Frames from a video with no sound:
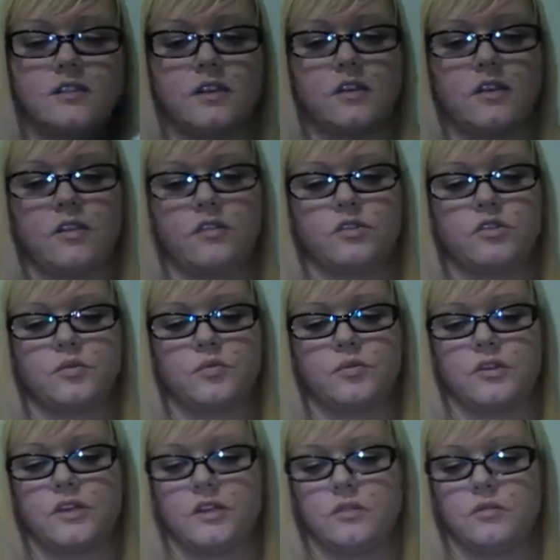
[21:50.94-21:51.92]
I thought those are
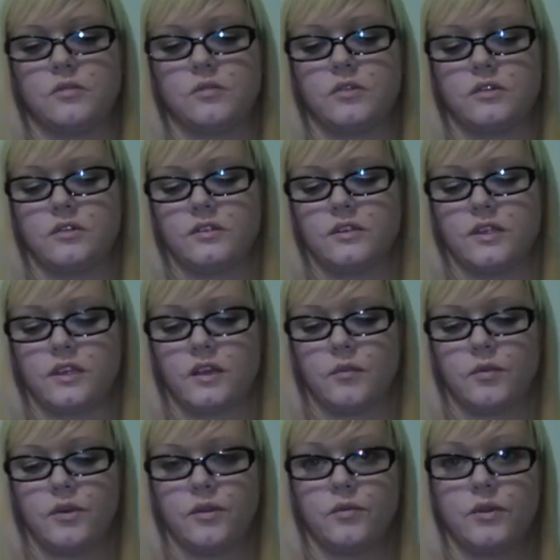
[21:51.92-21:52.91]
pretty cool. Like, I'll
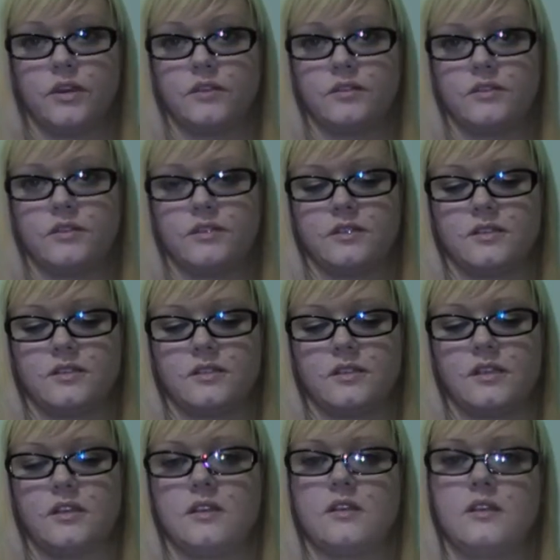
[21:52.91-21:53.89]
bring one out so you can
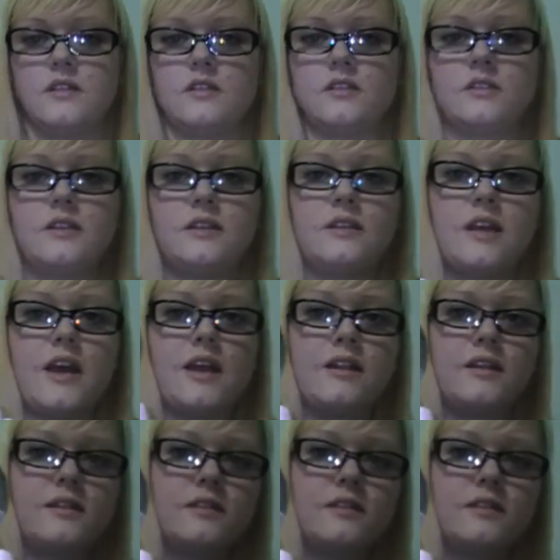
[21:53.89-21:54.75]
see. Just like that.